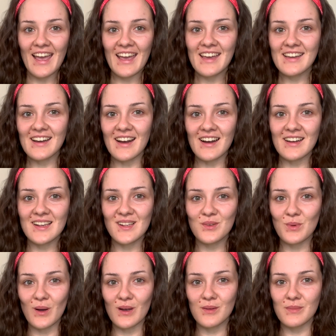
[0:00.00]
guys,
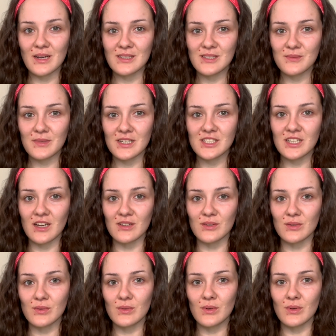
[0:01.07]
welcome back to my
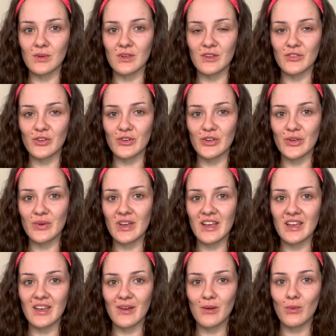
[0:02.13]
channel, or if you're new
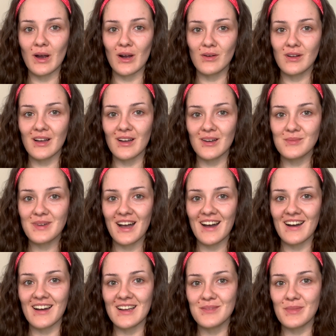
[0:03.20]
here, welcome.
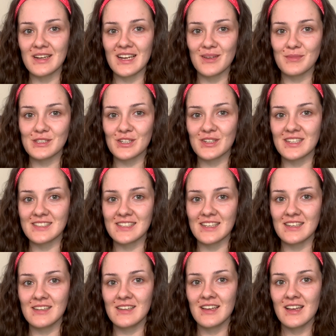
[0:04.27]
Hi, my name's
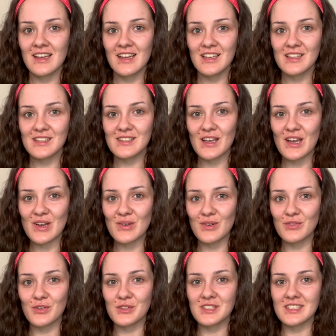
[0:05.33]
Chrissy. So
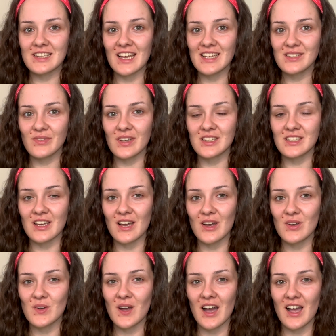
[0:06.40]
for today's
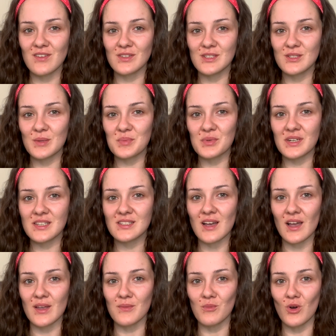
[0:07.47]
video I have a super
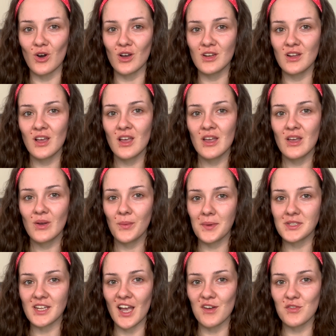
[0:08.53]
exciting one
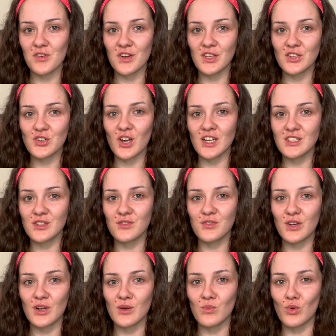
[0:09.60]
which I have already tried to
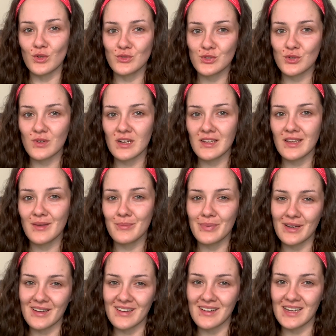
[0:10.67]
film once already,
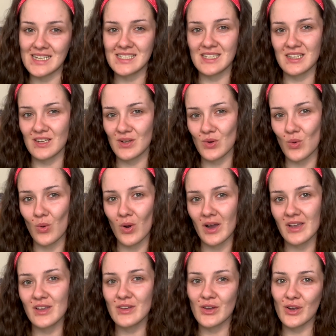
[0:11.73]
but it didn't
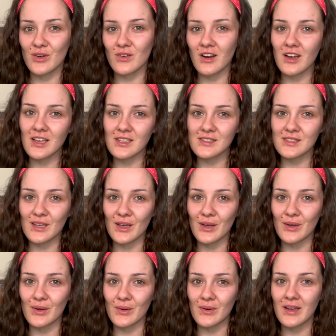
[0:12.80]
quite go right,
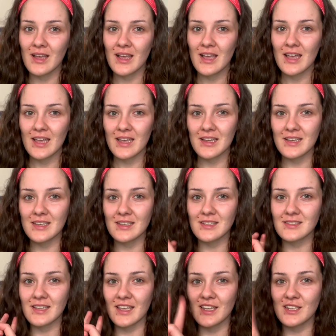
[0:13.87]
so here is
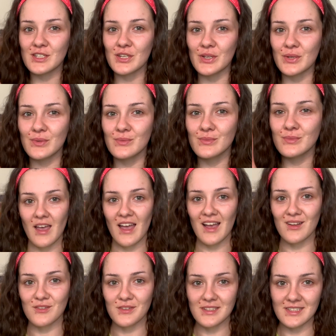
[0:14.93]
take two.
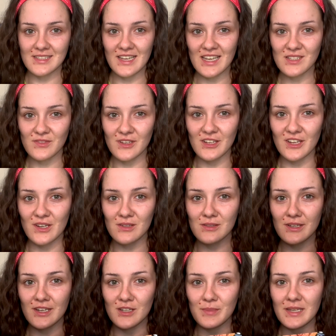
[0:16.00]
And for today's video I'm
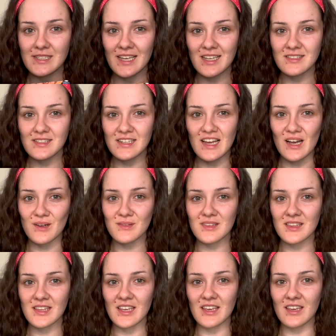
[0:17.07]
going to be testing out
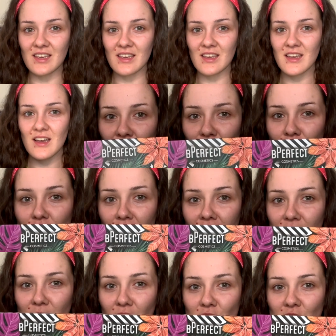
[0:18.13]
the
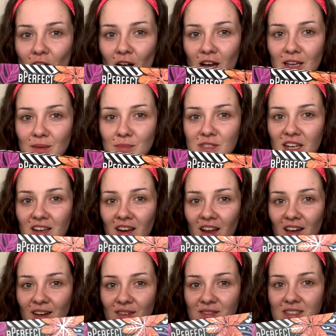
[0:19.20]
very much hyped and
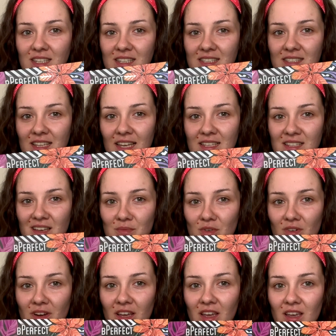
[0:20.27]
loved Stacey
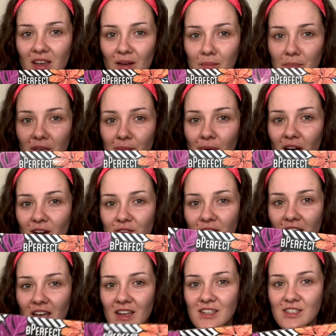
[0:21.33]
Marie and
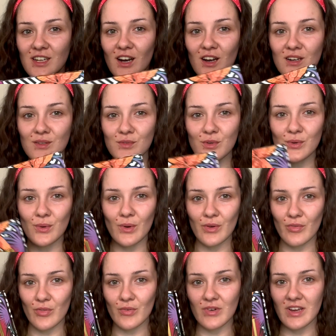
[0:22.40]
Bperfect Carnival
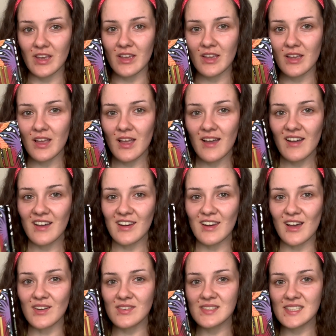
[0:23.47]
3
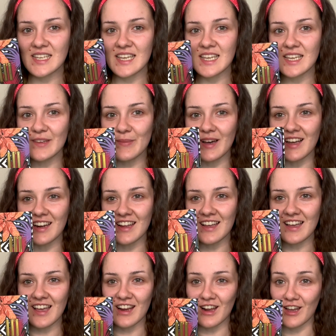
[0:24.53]
Love Tahiti
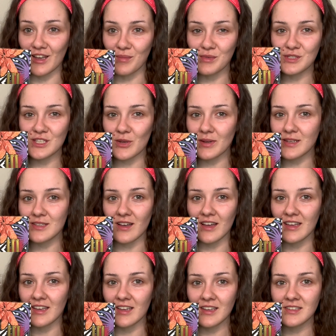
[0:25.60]
palette, and I'm so
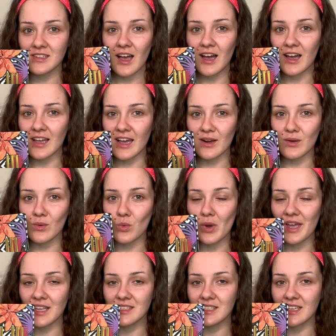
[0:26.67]
excited. I cannot
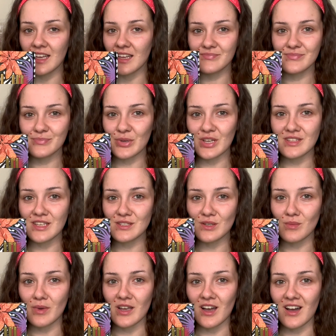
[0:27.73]
wait to get putting this
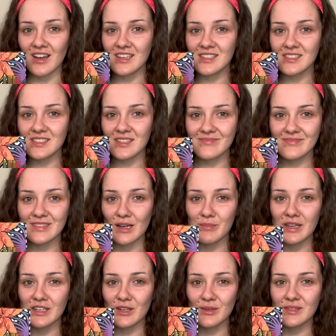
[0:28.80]
on my eyes. That
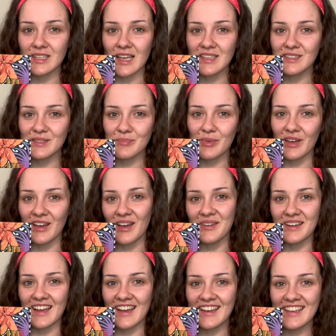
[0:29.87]
made no sense, but
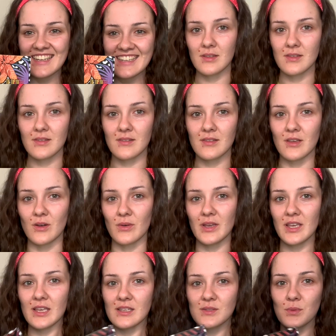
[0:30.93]
okay. So
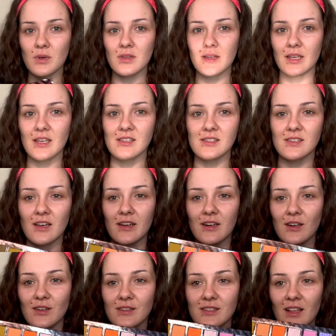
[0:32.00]
here's what the inside
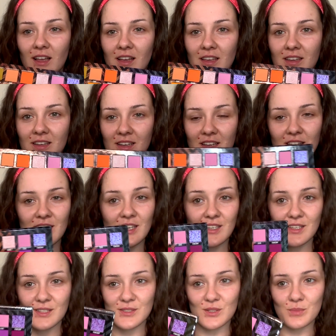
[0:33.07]
looks like.
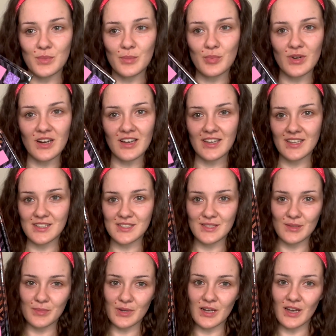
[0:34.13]
Super bright,
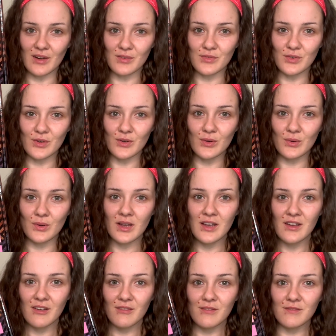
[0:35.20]
super colourful,
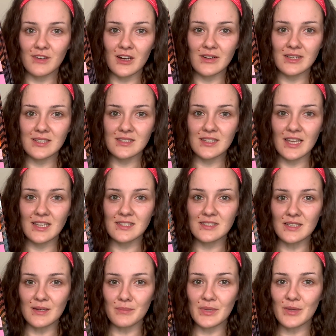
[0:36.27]
very
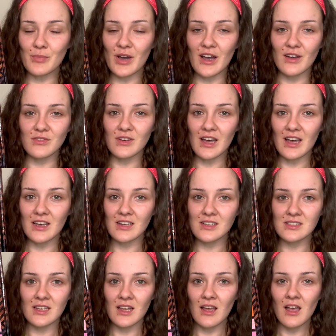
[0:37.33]
Stacey and Bperfect.